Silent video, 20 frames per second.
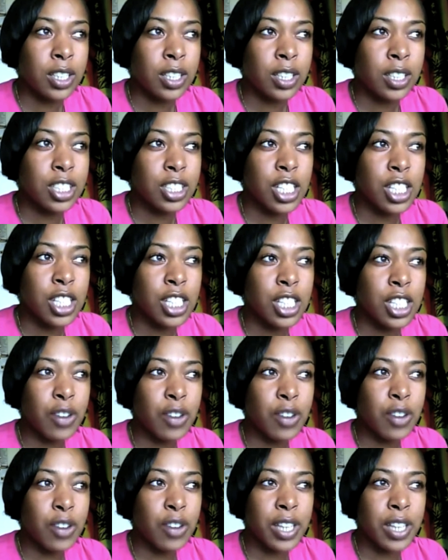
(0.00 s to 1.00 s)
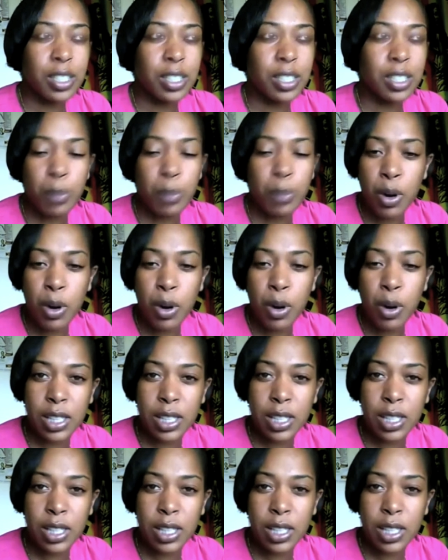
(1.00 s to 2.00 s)
she tries to put
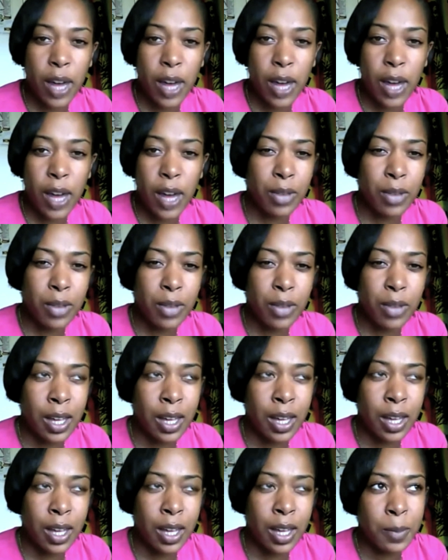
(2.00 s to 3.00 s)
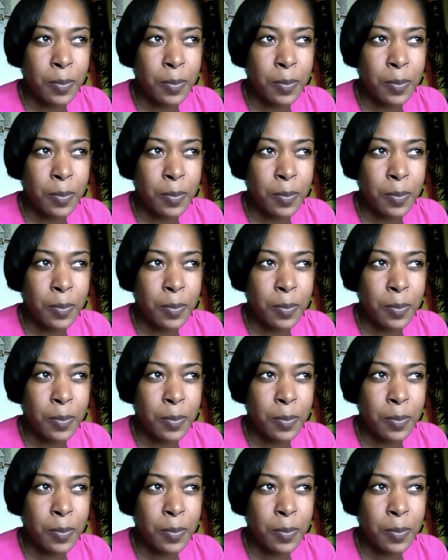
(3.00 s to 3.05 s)
herself out there